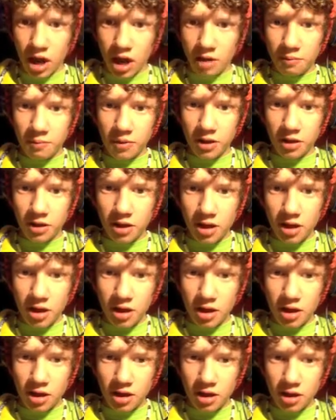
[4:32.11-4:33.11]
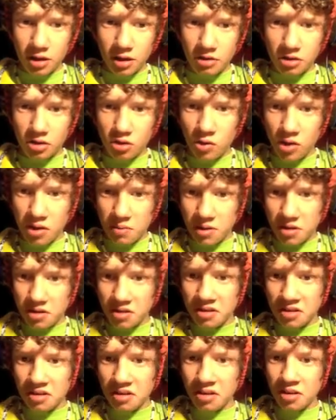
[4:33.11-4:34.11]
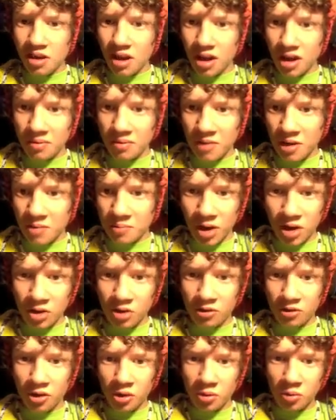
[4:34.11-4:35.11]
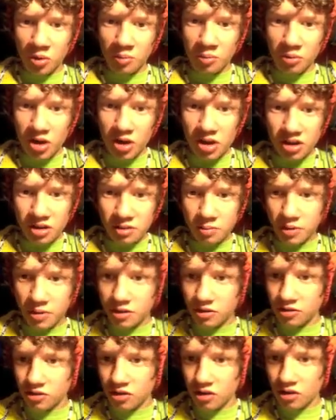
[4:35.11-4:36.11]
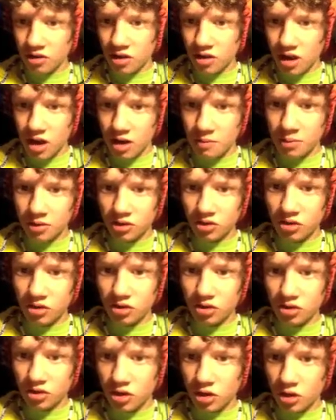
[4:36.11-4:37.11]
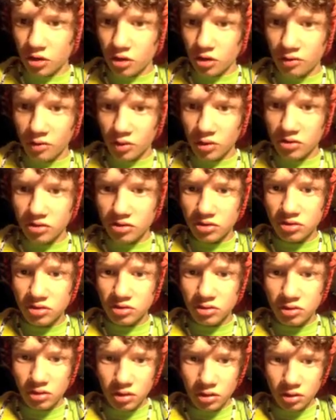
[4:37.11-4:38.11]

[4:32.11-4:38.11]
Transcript: I'd be like screaming, and my microphone would break because of the high pitched girly voices.